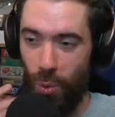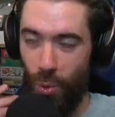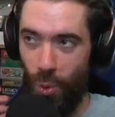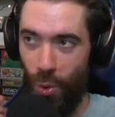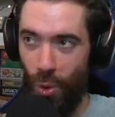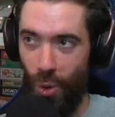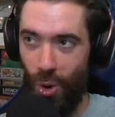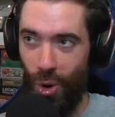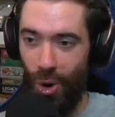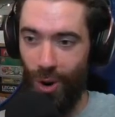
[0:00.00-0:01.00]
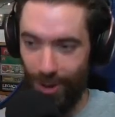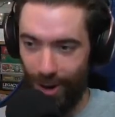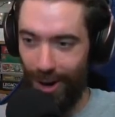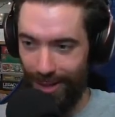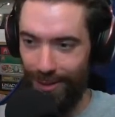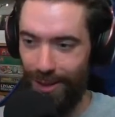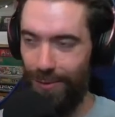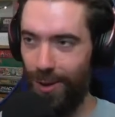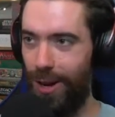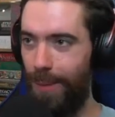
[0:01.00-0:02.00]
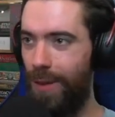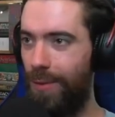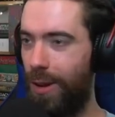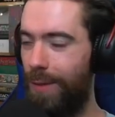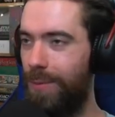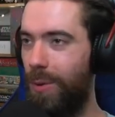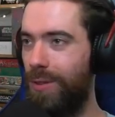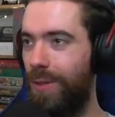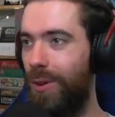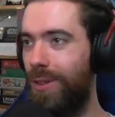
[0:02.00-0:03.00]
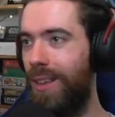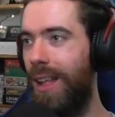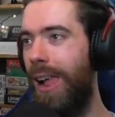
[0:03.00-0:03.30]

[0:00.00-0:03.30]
Oh, no, all right, they fill it up. They fill it up, of course, of course.